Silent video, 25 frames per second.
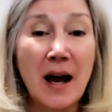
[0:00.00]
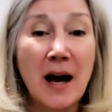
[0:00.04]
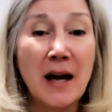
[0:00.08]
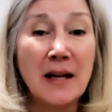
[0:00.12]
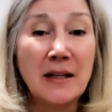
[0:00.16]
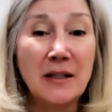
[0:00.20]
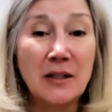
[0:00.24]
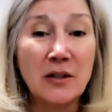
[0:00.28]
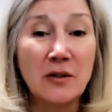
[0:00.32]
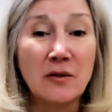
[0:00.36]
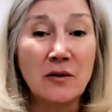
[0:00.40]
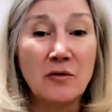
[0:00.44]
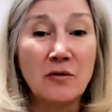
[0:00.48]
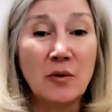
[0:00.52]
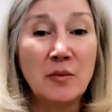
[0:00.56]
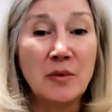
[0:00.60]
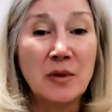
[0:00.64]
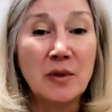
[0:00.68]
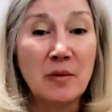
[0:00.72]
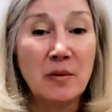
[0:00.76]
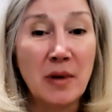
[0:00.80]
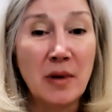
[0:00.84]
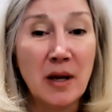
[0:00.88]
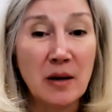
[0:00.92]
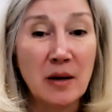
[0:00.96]
ideal group
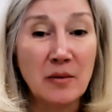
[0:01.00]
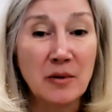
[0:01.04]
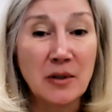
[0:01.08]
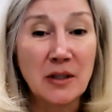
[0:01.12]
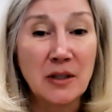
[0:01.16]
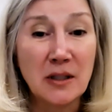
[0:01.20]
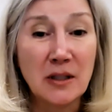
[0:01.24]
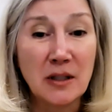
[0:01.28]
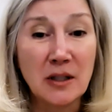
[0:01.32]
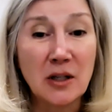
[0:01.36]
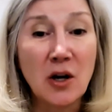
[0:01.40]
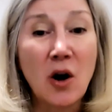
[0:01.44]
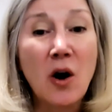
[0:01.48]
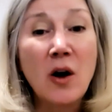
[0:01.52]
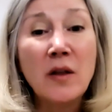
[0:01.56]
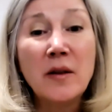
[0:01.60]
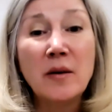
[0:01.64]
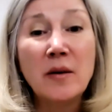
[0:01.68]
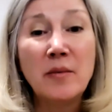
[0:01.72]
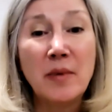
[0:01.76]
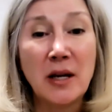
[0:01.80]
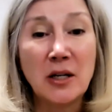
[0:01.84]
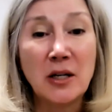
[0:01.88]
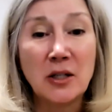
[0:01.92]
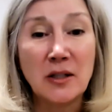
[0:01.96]
to be able to call their
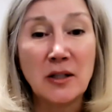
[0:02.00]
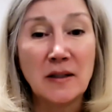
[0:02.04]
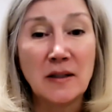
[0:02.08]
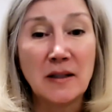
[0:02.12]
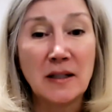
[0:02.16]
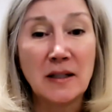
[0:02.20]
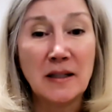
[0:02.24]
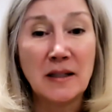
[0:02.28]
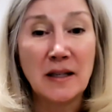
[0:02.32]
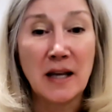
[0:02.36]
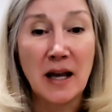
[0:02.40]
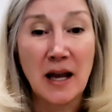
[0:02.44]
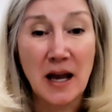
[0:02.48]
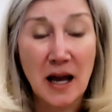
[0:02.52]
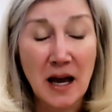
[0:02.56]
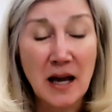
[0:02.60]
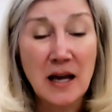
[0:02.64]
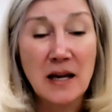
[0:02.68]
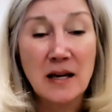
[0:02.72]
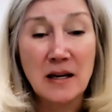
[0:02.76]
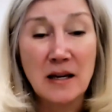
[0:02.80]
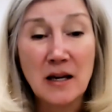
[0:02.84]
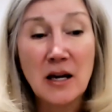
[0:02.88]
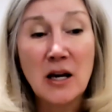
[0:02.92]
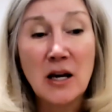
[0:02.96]
patients to say,
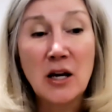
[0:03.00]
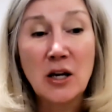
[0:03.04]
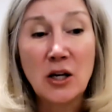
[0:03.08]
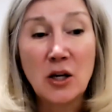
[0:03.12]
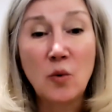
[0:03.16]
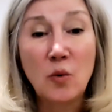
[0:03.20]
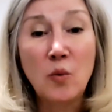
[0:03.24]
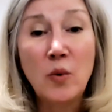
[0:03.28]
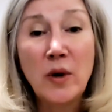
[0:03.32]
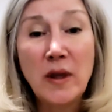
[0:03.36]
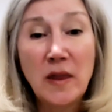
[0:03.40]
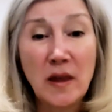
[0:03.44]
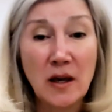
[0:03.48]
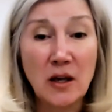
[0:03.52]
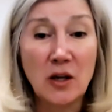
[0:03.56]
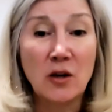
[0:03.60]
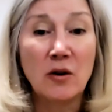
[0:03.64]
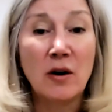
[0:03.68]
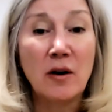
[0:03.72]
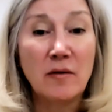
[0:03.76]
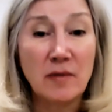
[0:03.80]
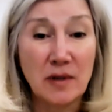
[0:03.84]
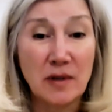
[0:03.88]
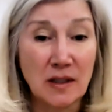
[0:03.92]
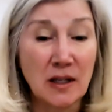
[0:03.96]
hey, we think you're
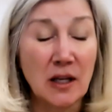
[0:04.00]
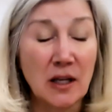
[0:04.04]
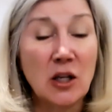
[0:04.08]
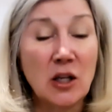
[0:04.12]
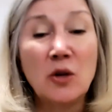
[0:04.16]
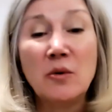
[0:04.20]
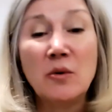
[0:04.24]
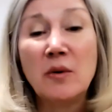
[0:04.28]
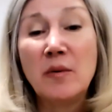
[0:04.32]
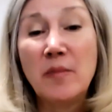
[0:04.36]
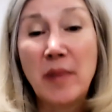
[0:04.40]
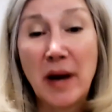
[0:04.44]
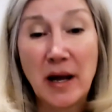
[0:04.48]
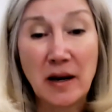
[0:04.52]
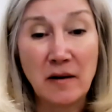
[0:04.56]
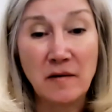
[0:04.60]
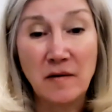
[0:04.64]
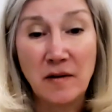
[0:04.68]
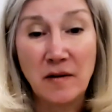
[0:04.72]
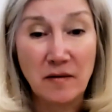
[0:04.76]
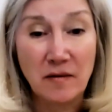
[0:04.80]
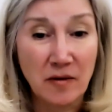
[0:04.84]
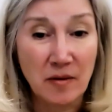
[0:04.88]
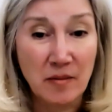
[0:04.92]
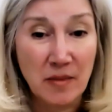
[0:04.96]
at risk and you would
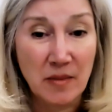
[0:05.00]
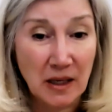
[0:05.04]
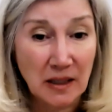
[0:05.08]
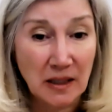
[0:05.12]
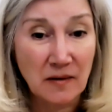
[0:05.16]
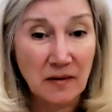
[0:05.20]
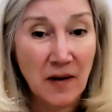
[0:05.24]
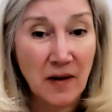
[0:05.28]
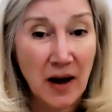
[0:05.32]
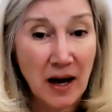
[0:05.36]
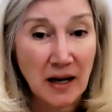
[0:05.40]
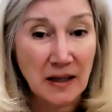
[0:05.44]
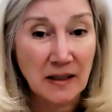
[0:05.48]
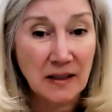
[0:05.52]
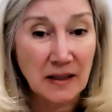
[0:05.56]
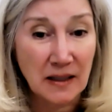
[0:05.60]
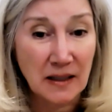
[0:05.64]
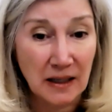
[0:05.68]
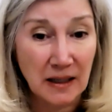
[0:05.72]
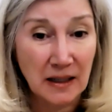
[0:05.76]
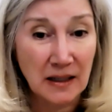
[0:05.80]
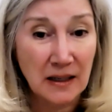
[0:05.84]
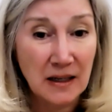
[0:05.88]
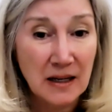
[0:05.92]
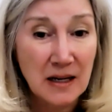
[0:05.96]
benefit from this
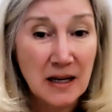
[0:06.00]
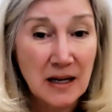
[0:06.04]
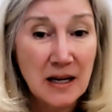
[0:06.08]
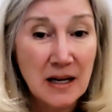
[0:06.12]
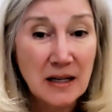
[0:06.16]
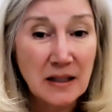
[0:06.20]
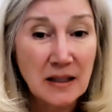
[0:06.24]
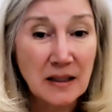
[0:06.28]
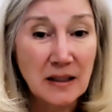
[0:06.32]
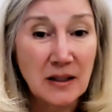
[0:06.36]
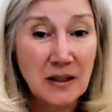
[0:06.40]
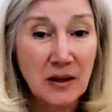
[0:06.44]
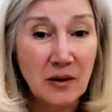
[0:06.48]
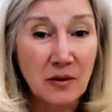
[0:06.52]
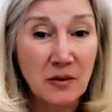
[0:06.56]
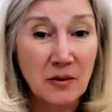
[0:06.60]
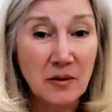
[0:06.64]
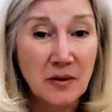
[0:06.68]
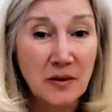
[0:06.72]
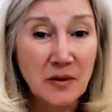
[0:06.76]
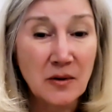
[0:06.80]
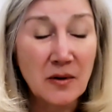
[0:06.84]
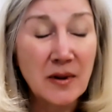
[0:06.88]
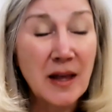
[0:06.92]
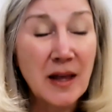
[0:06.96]
vaccine. So
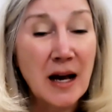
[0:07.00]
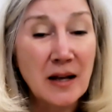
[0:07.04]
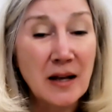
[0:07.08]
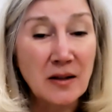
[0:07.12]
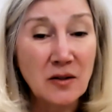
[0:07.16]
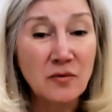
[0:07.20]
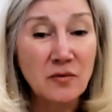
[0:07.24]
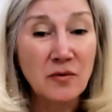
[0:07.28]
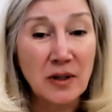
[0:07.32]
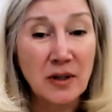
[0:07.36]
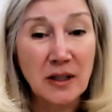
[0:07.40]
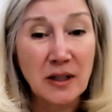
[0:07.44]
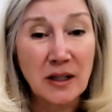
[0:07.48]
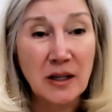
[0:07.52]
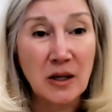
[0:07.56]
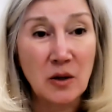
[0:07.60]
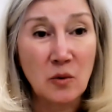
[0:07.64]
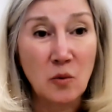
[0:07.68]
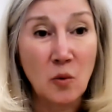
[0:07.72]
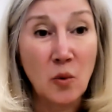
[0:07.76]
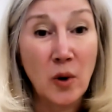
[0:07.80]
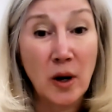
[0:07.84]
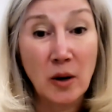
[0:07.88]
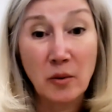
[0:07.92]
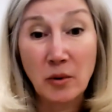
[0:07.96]
that's really
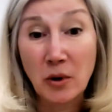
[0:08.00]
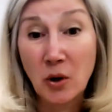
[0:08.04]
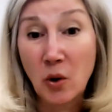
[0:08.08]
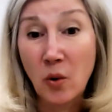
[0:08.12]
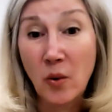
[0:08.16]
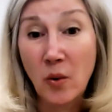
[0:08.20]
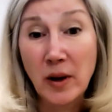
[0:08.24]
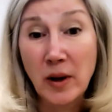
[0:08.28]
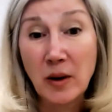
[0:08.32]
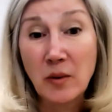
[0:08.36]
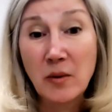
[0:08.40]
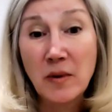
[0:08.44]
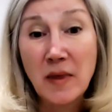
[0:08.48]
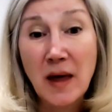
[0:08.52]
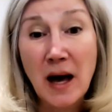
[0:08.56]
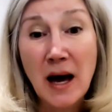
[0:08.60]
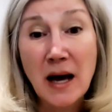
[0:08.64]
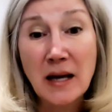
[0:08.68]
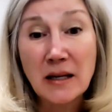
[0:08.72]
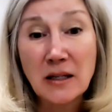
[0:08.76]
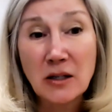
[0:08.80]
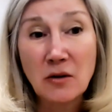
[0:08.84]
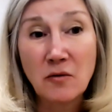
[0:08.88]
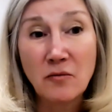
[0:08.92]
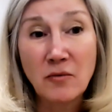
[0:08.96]
where we're going with
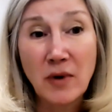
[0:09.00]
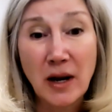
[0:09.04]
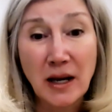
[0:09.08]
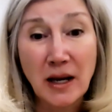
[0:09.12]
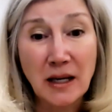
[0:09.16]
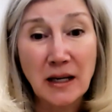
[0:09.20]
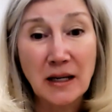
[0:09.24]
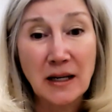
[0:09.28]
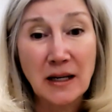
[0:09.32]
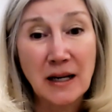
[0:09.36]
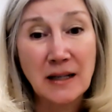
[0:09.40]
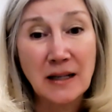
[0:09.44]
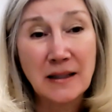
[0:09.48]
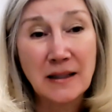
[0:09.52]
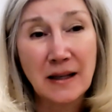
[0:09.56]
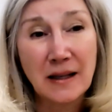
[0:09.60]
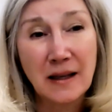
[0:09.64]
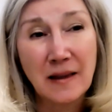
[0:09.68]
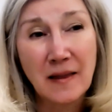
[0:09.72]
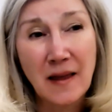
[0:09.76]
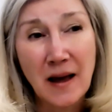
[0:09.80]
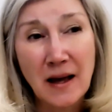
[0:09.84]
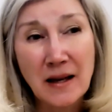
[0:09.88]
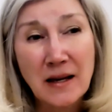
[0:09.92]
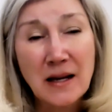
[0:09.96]
that, recognizing
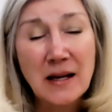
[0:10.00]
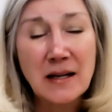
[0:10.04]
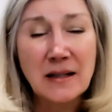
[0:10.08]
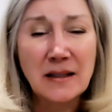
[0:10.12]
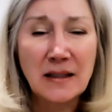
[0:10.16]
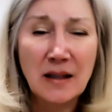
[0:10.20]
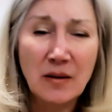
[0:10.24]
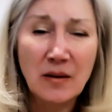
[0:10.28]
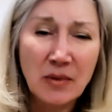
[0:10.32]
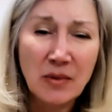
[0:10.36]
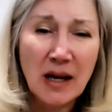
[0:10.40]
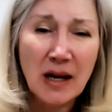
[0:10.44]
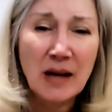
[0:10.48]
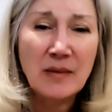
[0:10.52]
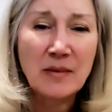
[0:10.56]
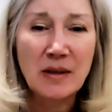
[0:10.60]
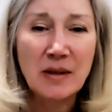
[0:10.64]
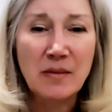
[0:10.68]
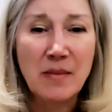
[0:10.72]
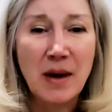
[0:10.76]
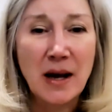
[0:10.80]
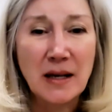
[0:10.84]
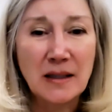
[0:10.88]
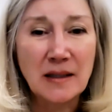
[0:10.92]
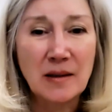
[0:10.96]
that sometimes the
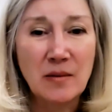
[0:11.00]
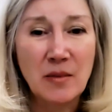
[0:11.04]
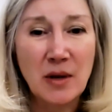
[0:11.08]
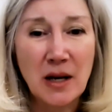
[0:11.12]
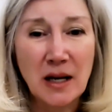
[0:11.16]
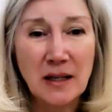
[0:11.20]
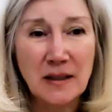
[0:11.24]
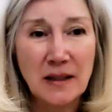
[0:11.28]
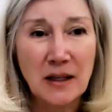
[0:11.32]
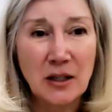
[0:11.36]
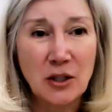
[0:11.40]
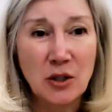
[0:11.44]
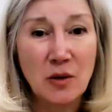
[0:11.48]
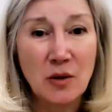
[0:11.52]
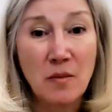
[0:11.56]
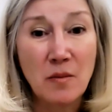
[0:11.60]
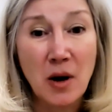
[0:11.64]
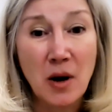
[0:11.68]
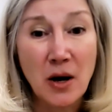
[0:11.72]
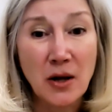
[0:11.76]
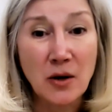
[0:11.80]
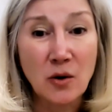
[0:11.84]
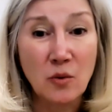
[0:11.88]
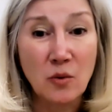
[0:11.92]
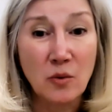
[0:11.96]
mass immunization
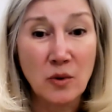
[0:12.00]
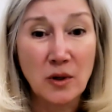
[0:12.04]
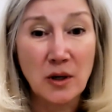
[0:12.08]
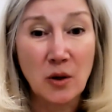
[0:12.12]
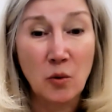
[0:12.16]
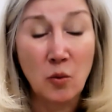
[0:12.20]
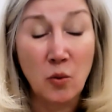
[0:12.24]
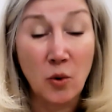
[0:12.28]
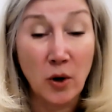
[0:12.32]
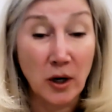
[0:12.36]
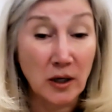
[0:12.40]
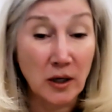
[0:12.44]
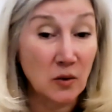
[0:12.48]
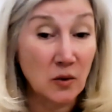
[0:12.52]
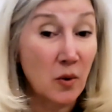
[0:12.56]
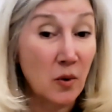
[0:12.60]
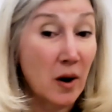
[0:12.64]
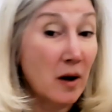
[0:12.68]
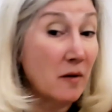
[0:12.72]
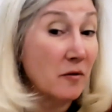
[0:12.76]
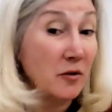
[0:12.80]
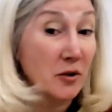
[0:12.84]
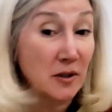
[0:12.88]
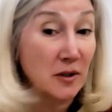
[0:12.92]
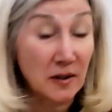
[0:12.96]
model works
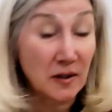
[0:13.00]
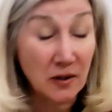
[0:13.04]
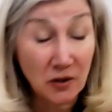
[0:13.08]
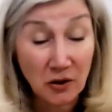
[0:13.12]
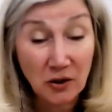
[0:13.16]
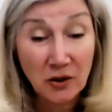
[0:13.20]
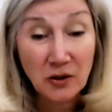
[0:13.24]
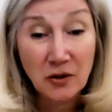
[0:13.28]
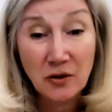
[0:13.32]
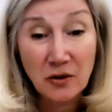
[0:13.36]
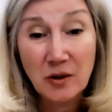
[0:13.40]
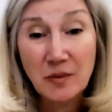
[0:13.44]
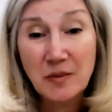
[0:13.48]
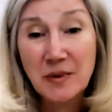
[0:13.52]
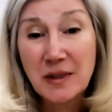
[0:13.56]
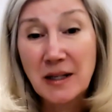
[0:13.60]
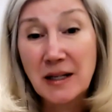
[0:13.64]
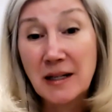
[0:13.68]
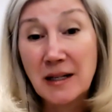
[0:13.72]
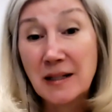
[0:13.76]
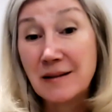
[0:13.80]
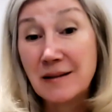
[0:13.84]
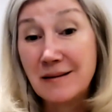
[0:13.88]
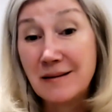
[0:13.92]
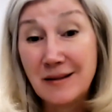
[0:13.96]
well for certain groups and
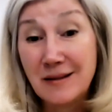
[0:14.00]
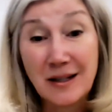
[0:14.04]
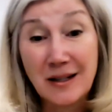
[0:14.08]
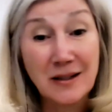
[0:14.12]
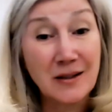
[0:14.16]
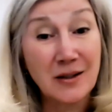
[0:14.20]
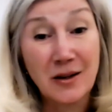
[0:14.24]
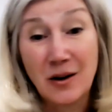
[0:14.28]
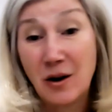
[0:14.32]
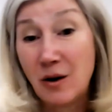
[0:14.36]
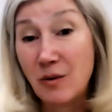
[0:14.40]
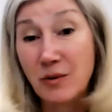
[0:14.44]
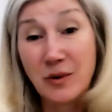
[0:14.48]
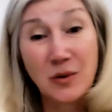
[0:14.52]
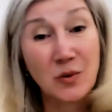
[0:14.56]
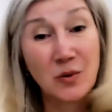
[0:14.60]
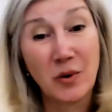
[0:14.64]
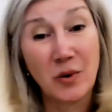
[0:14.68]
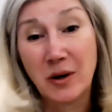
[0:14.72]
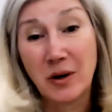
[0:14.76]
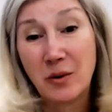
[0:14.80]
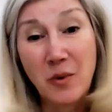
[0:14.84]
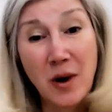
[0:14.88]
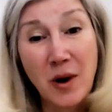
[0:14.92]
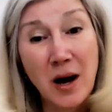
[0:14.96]
it doesn't always
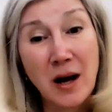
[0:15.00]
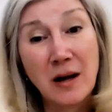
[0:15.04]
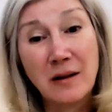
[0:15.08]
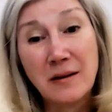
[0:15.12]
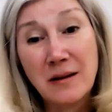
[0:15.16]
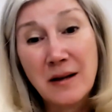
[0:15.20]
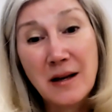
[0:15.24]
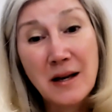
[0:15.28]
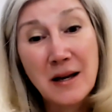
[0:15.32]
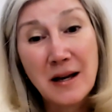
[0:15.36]
work well